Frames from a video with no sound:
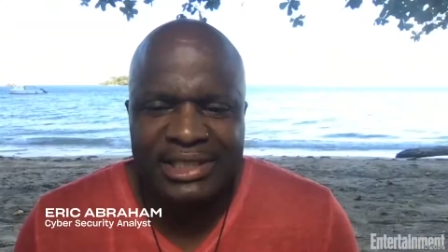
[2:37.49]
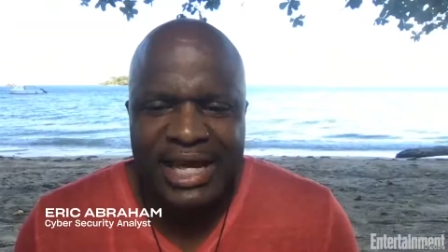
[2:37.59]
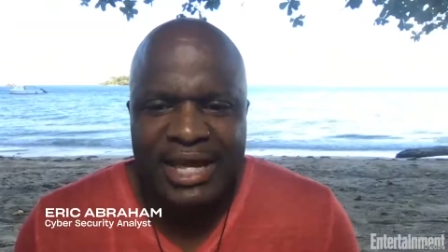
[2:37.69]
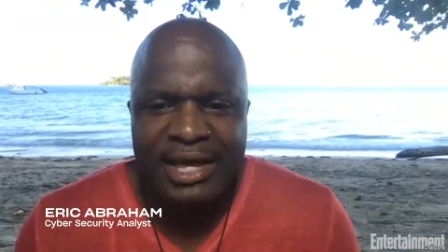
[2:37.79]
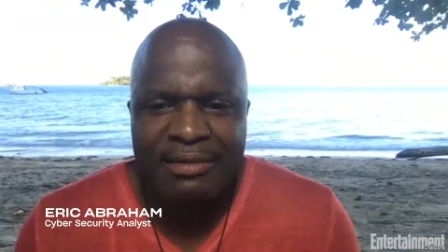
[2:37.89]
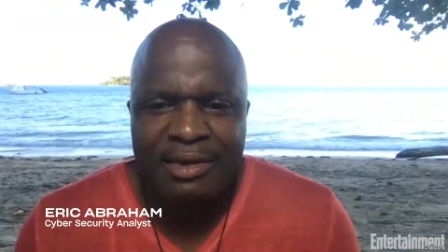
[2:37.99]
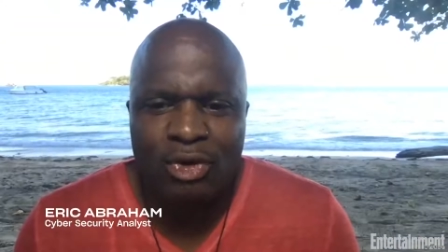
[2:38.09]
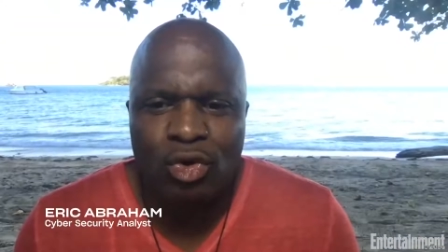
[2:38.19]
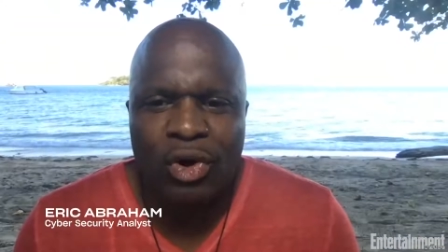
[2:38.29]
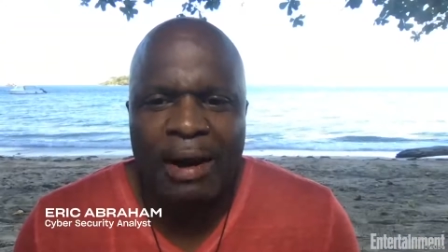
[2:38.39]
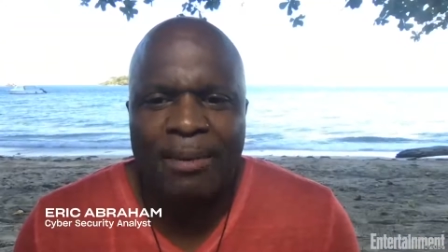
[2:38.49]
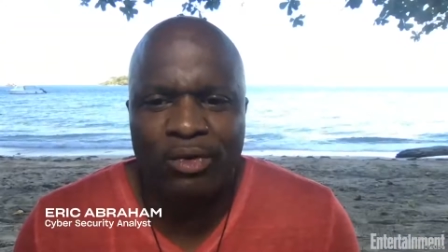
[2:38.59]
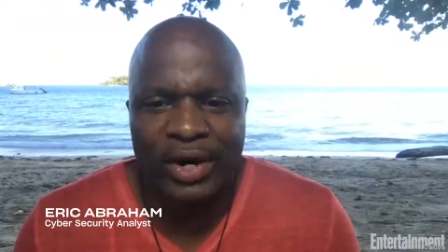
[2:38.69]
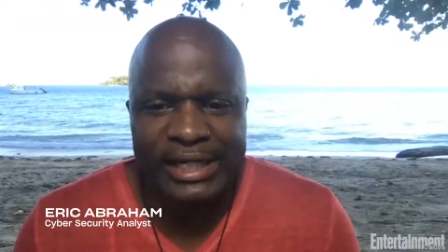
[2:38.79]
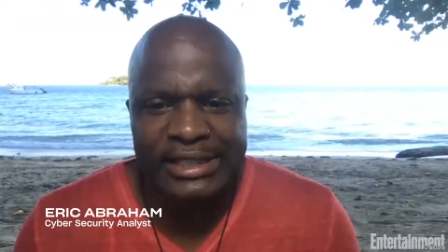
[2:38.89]
Team
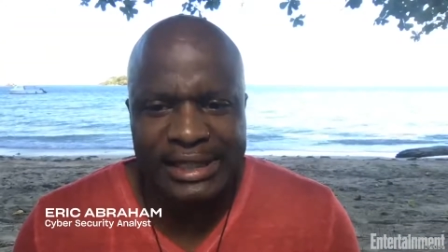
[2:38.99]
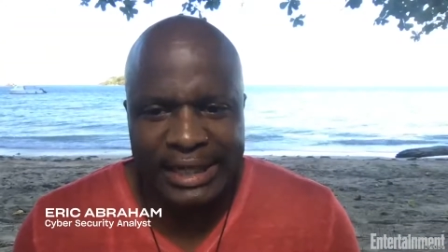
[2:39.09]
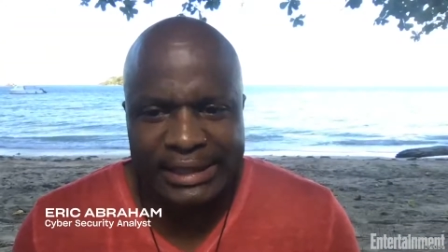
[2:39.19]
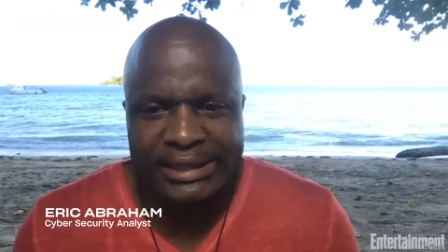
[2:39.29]
cooperation.